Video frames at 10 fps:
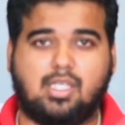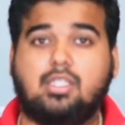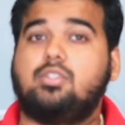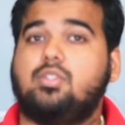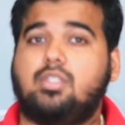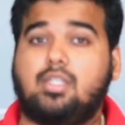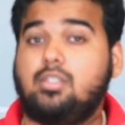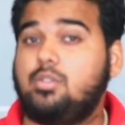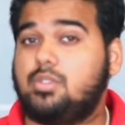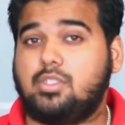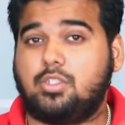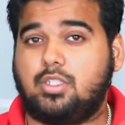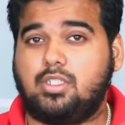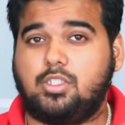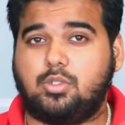so you're not using
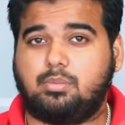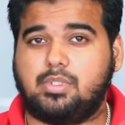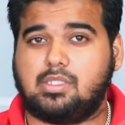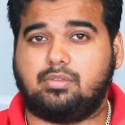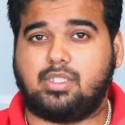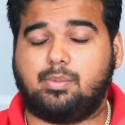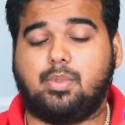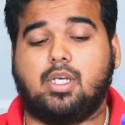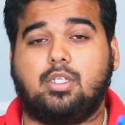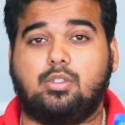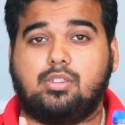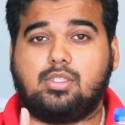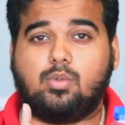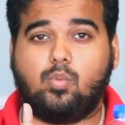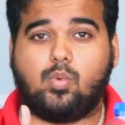3 short pieces of tape, you're
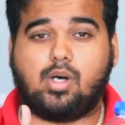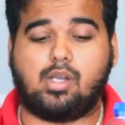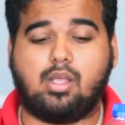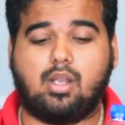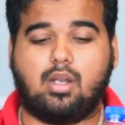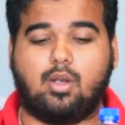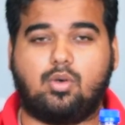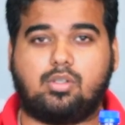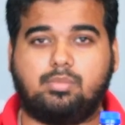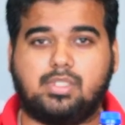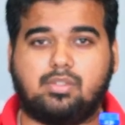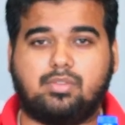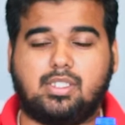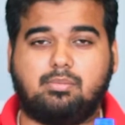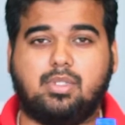using one long piece of
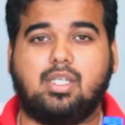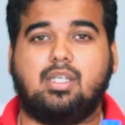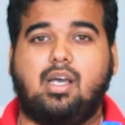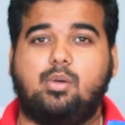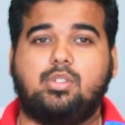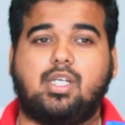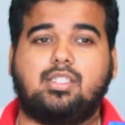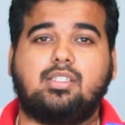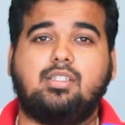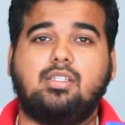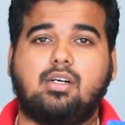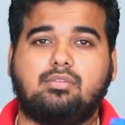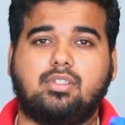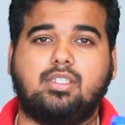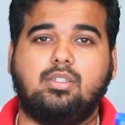tape, and we're trying to
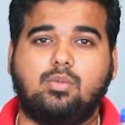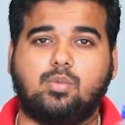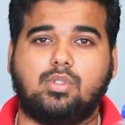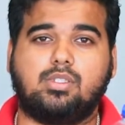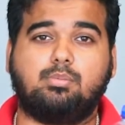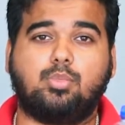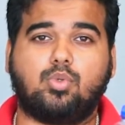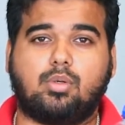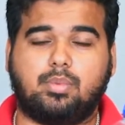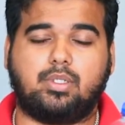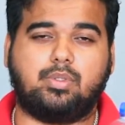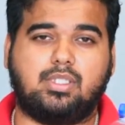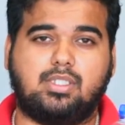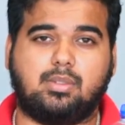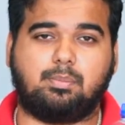cover the holes properly with the tape.